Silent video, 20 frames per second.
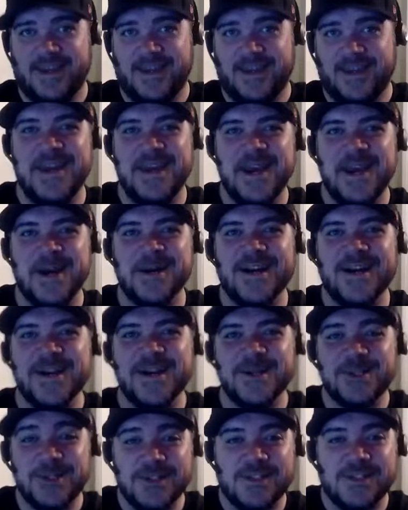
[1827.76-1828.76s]
here,
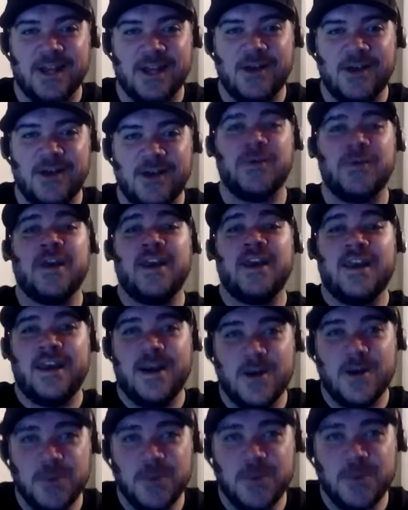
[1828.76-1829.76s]
here's your stuff.
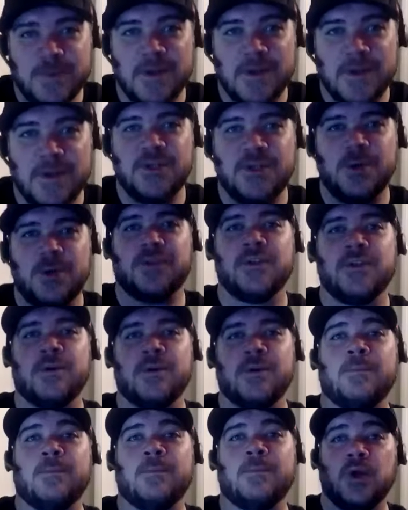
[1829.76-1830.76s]
Here's what you're supposed to do with
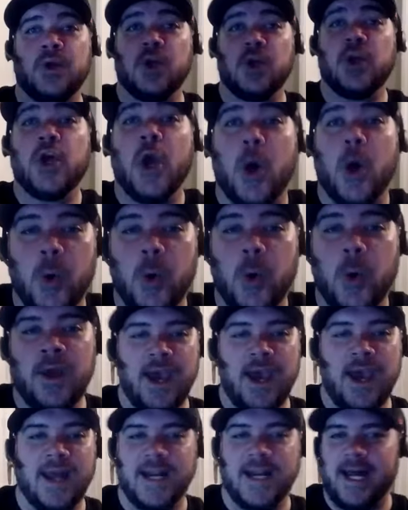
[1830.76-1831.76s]
them. Go.
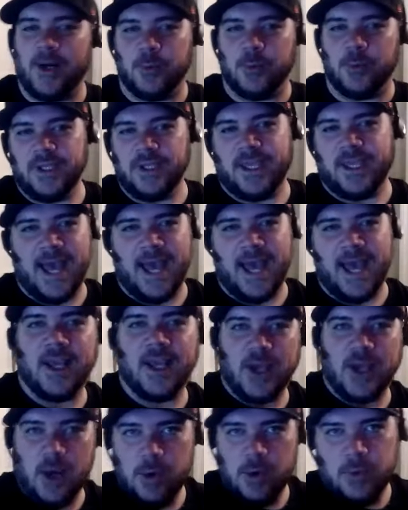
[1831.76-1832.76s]
And I don't really, ha- I
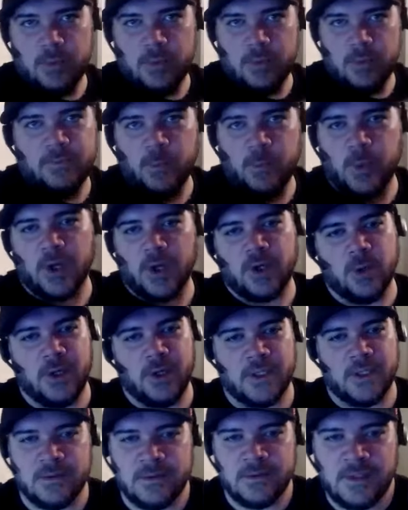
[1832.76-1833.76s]
can go work
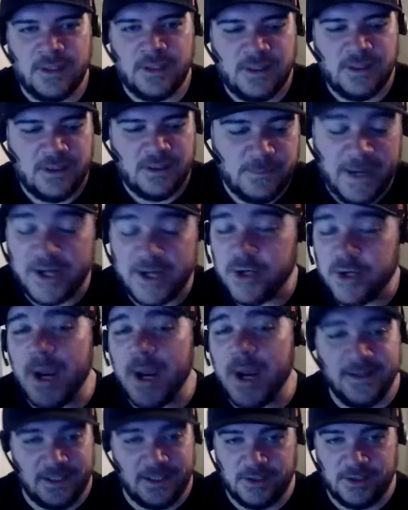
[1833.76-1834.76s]
on my
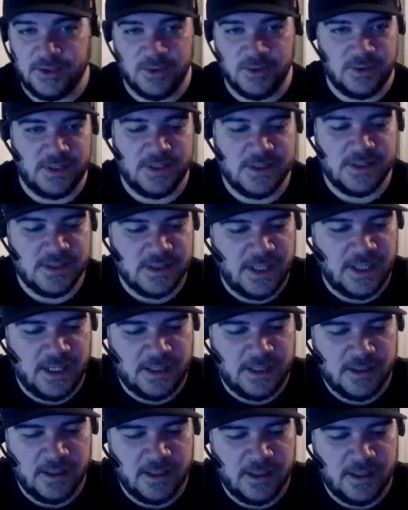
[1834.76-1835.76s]
directing duties.
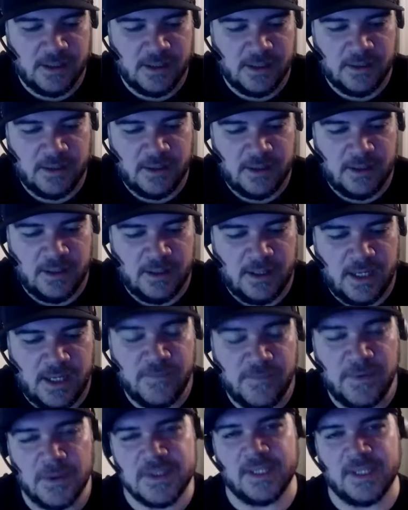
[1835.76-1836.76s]
And uh,
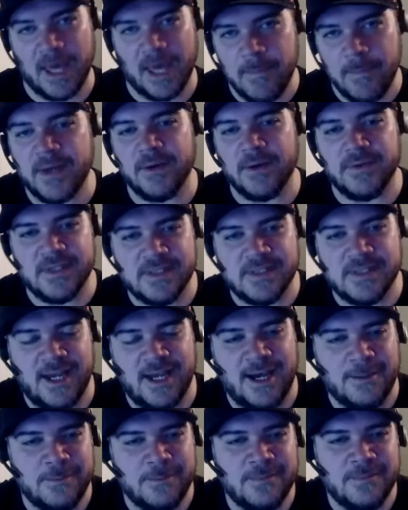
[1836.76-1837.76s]
it feels a lot better this
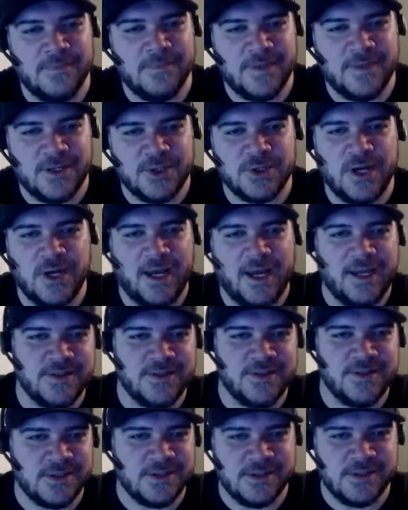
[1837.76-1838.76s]
time than
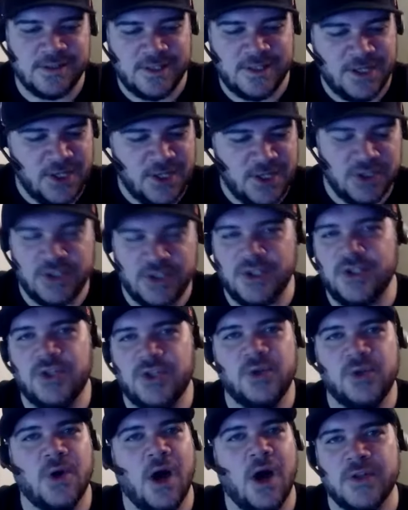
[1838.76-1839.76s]
trying to to
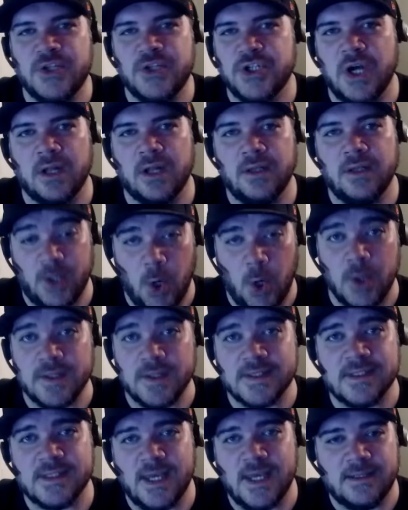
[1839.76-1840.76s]
do all the juggling
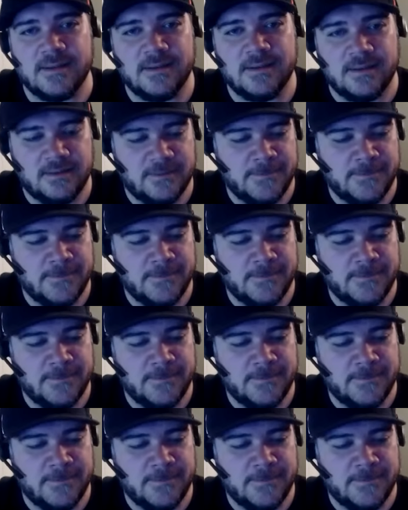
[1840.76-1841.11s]
on set.